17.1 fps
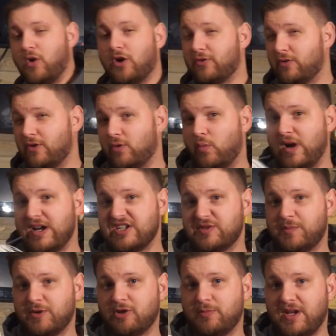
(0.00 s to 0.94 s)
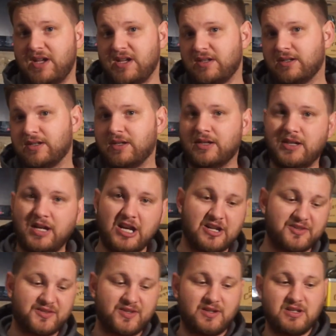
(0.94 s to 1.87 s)
water on a white spinnerbait,
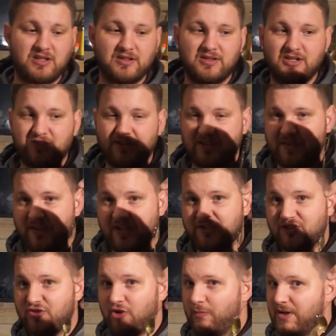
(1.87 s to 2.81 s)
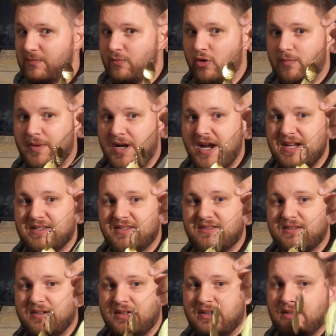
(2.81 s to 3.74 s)
and in sunny conditions, I've had so many more
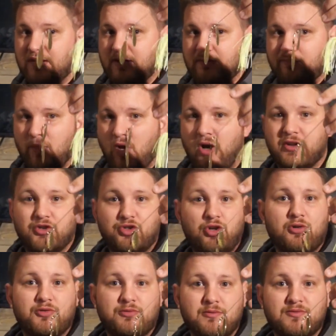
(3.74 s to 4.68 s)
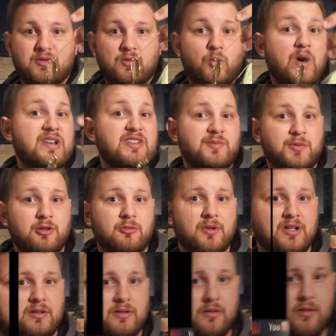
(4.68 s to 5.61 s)
bites on a chartreuse and white
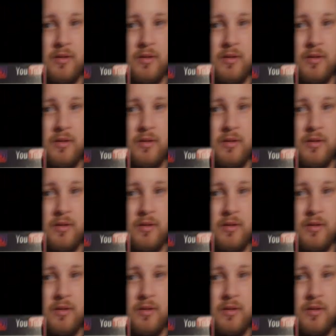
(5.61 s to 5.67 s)
spinnerbait.